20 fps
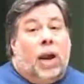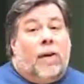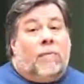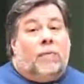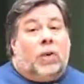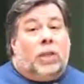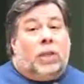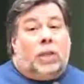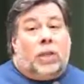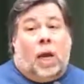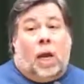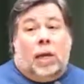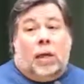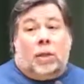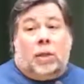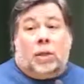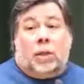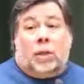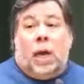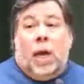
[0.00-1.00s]
every
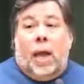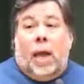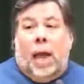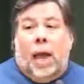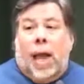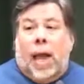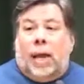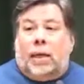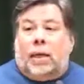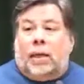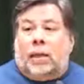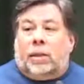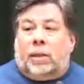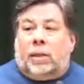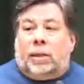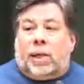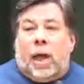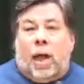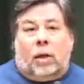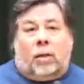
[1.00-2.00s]
scientist had to get
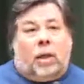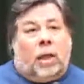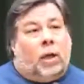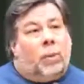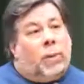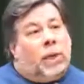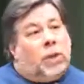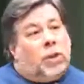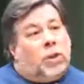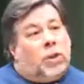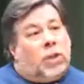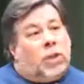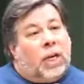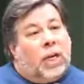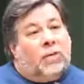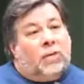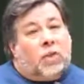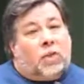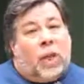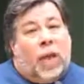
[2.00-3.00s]
this calculator because
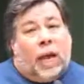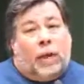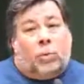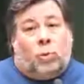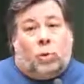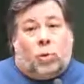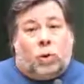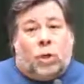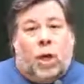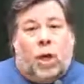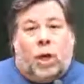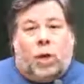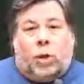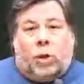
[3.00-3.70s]
instead of slide rules,